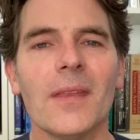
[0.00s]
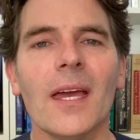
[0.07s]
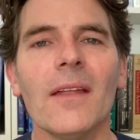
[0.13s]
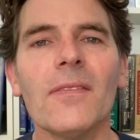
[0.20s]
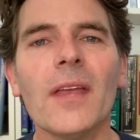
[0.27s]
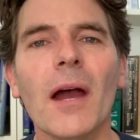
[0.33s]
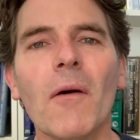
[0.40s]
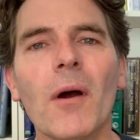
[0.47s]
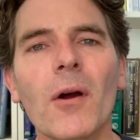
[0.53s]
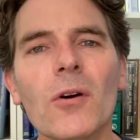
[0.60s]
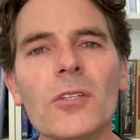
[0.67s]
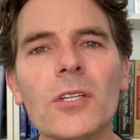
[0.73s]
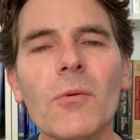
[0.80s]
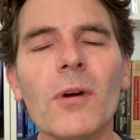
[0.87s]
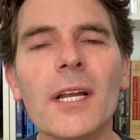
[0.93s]
Now, I
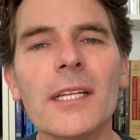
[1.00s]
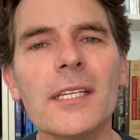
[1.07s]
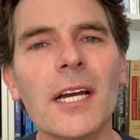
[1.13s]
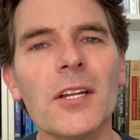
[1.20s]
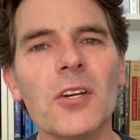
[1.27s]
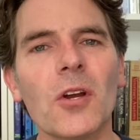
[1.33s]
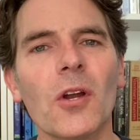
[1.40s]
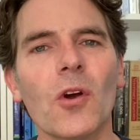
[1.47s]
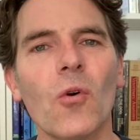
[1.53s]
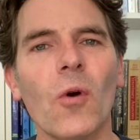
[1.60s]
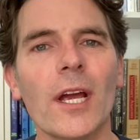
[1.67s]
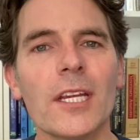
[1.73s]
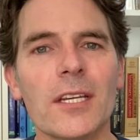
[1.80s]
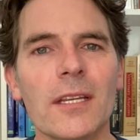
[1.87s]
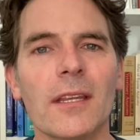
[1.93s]
also want to touch on a
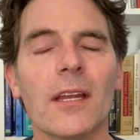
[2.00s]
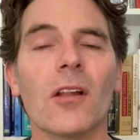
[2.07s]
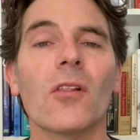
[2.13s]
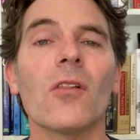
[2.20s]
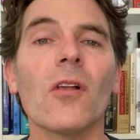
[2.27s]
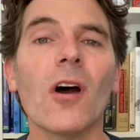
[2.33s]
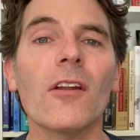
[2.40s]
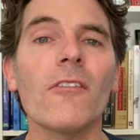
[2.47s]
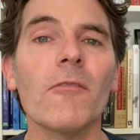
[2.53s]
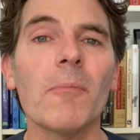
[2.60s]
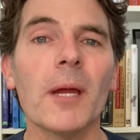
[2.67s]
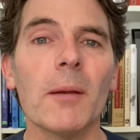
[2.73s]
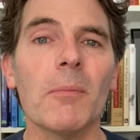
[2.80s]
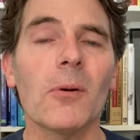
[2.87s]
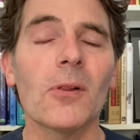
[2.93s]
question that a lot of
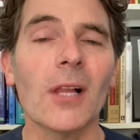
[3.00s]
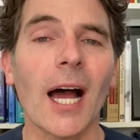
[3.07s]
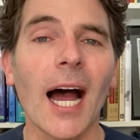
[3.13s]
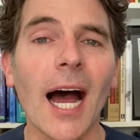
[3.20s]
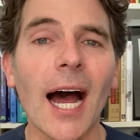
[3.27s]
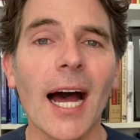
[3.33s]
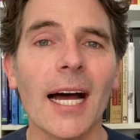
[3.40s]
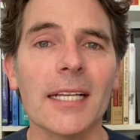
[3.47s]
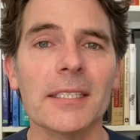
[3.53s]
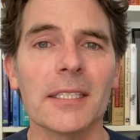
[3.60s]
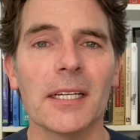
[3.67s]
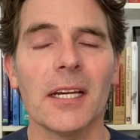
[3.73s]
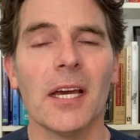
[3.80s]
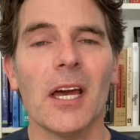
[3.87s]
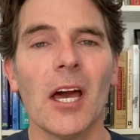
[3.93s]
people ask
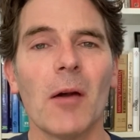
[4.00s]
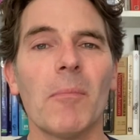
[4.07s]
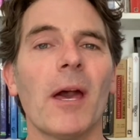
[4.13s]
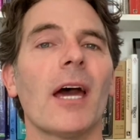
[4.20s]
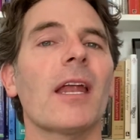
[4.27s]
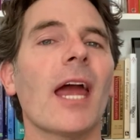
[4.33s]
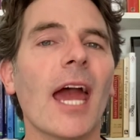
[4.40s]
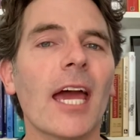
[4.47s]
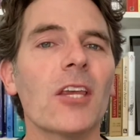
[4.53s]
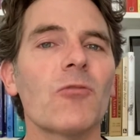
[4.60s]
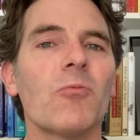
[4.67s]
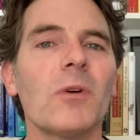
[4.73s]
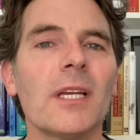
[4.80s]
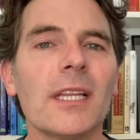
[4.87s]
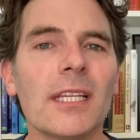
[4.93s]
about as
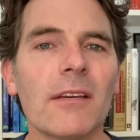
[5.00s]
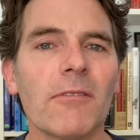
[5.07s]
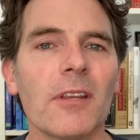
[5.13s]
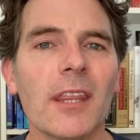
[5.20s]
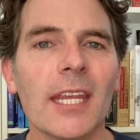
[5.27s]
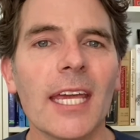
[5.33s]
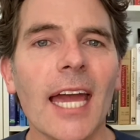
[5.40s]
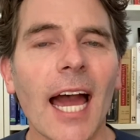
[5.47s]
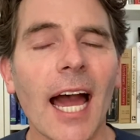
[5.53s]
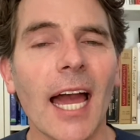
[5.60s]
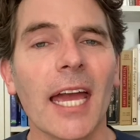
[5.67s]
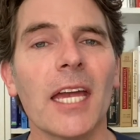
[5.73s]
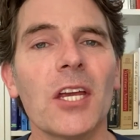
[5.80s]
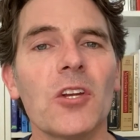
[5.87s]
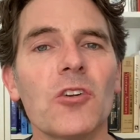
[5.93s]
we live in the
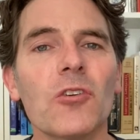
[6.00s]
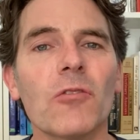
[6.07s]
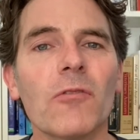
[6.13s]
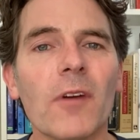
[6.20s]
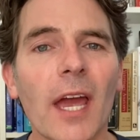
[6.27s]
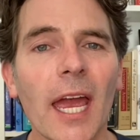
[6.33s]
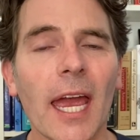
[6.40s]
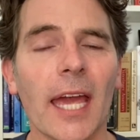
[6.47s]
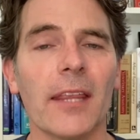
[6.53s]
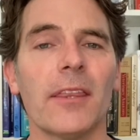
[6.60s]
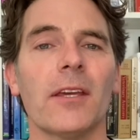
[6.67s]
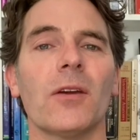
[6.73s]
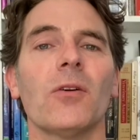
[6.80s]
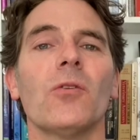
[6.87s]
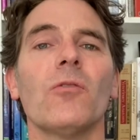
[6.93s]
age of
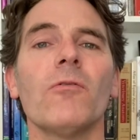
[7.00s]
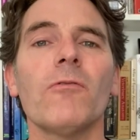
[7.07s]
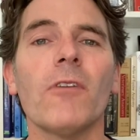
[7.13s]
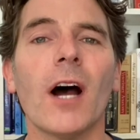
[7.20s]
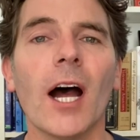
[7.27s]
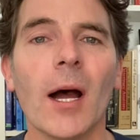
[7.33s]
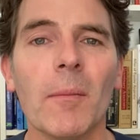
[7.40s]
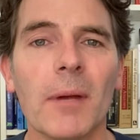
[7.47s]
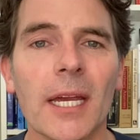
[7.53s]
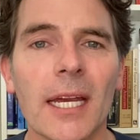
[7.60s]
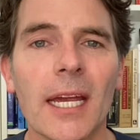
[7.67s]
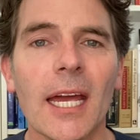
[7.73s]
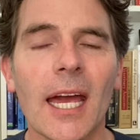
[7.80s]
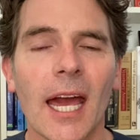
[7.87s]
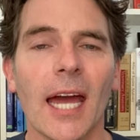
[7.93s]
ethical farming
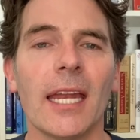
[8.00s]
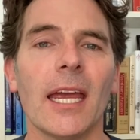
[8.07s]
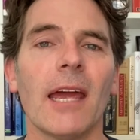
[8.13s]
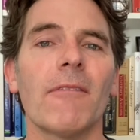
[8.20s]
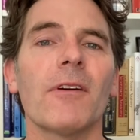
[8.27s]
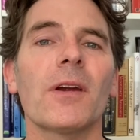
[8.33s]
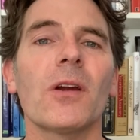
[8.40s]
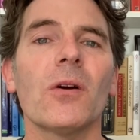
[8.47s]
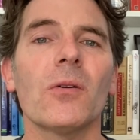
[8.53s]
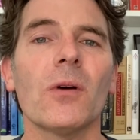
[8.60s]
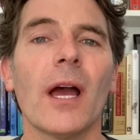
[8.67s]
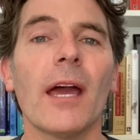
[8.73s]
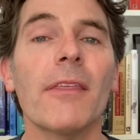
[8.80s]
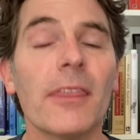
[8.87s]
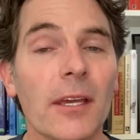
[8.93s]
and
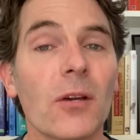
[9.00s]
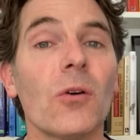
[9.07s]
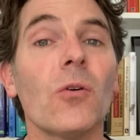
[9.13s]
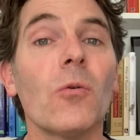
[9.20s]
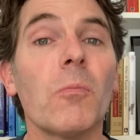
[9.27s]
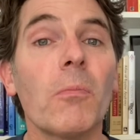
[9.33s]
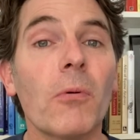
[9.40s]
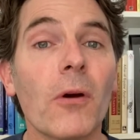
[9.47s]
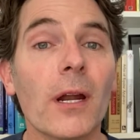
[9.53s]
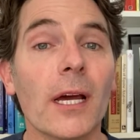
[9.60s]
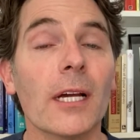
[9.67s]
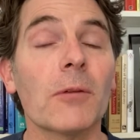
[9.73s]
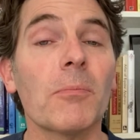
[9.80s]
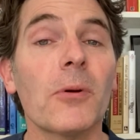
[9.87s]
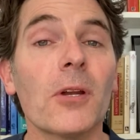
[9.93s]
ethical
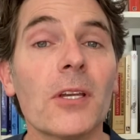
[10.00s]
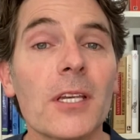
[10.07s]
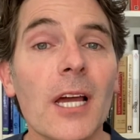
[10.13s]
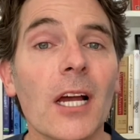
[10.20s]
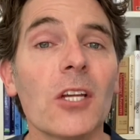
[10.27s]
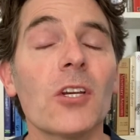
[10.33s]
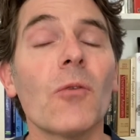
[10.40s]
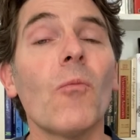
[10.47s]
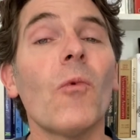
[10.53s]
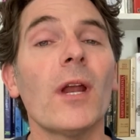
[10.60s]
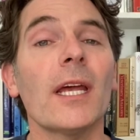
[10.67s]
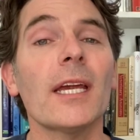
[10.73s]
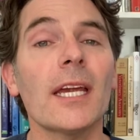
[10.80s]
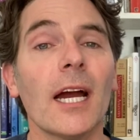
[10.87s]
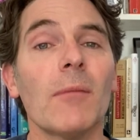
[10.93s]
product production when
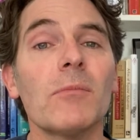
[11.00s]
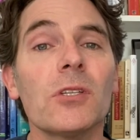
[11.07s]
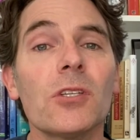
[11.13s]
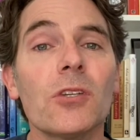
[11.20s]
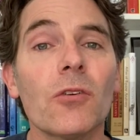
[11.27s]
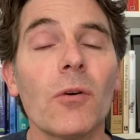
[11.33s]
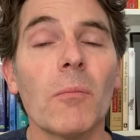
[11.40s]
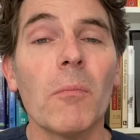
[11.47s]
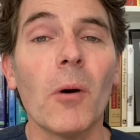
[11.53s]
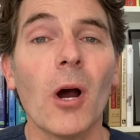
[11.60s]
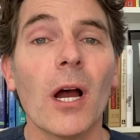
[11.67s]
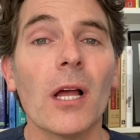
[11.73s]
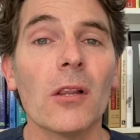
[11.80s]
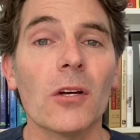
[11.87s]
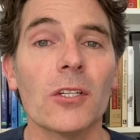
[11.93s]
it comes to a
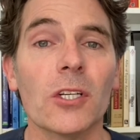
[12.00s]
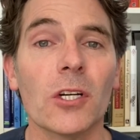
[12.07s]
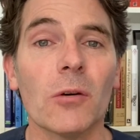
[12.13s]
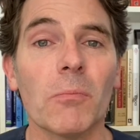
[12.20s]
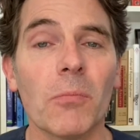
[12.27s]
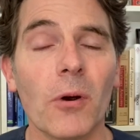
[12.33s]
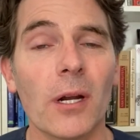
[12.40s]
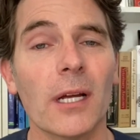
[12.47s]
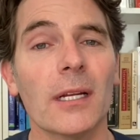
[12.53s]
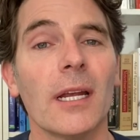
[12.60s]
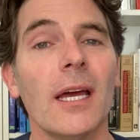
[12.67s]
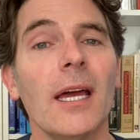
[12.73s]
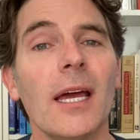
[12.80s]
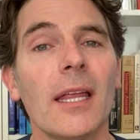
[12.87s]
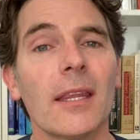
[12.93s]
biological product
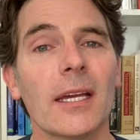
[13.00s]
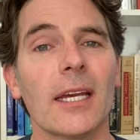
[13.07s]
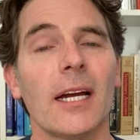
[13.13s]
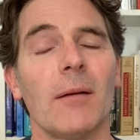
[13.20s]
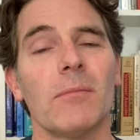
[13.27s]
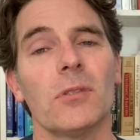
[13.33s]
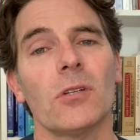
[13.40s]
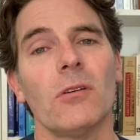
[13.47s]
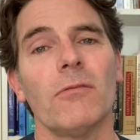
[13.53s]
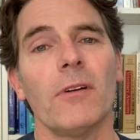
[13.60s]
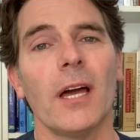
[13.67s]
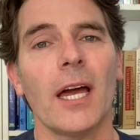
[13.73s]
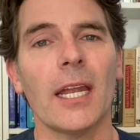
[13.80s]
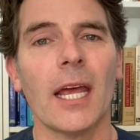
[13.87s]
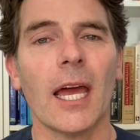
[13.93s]
that comes off
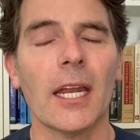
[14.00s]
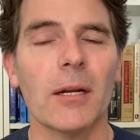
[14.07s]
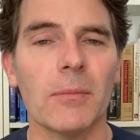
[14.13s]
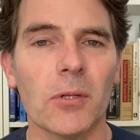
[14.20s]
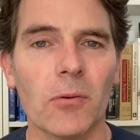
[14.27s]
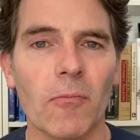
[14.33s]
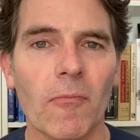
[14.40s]
an animal.